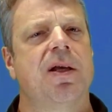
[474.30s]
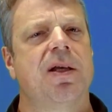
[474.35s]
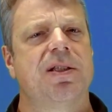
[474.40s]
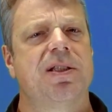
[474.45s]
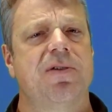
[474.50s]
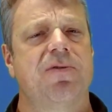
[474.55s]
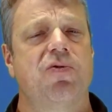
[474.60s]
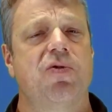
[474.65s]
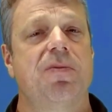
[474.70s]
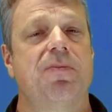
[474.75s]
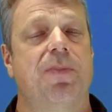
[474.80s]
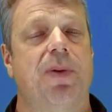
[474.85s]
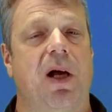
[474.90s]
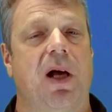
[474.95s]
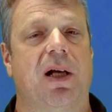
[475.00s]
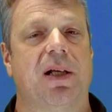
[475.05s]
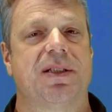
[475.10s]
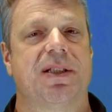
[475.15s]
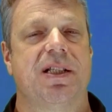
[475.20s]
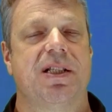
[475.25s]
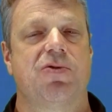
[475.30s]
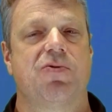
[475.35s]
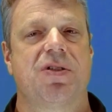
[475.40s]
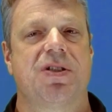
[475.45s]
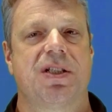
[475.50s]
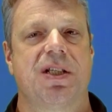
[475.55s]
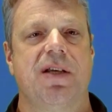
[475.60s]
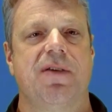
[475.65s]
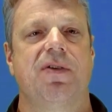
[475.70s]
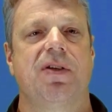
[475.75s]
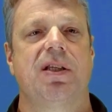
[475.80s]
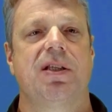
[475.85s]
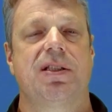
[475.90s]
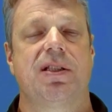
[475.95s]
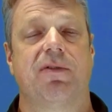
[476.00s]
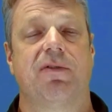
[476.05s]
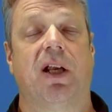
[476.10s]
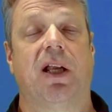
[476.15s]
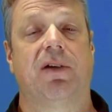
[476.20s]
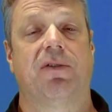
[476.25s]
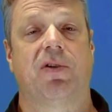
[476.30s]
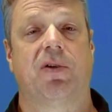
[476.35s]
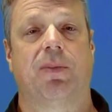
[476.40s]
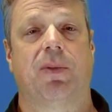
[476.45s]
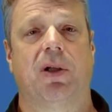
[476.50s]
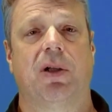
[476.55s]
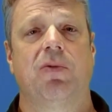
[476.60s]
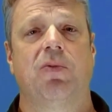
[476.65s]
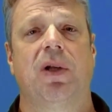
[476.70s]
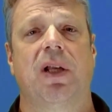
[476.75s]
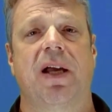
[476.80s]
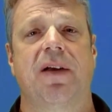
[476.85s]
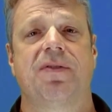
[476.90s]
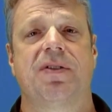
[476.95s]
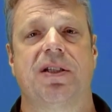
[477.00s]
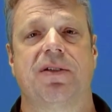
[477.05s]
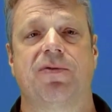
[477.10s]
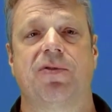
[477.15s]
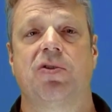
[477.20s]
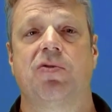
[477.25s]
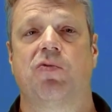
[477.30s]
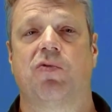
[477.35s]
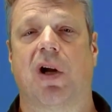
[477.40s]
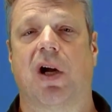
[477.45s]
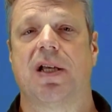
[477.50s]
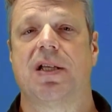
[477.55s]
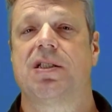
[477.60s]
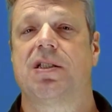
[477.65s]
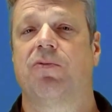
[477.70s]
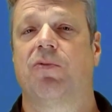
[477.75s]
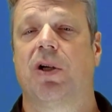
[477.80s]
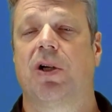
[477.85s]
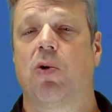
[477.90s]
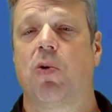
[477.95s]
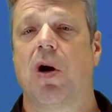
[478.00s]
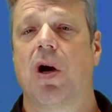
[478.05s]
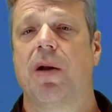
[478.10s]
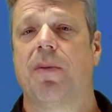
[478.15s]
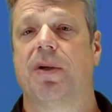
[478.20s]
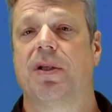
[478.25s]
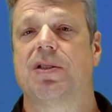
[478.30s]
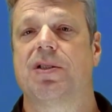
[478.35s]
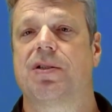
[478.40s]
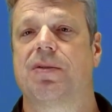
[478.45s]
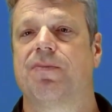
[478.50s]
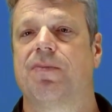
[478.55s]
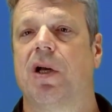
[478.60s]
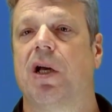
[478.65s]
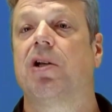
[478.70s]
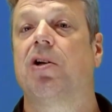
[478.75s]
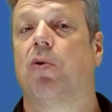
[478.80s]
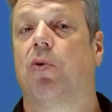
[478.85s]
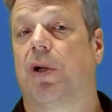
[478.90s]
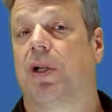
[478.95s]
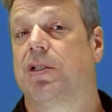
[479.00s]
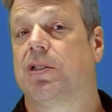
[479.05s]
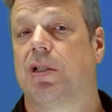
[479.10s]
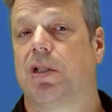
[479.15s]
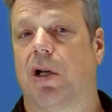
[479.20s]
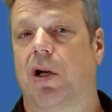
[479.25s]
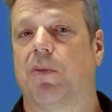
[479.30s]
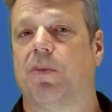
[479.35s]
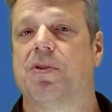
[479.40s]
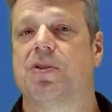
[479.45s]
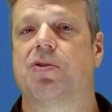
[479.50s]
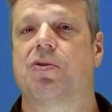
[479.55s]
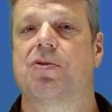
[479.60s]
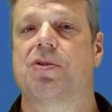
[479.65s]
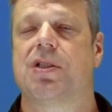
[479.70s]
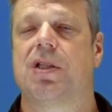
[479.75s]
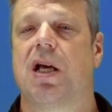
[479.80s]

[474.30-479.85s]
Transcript: Different parties receiving the deliverable will have different rights and requirements according to the open source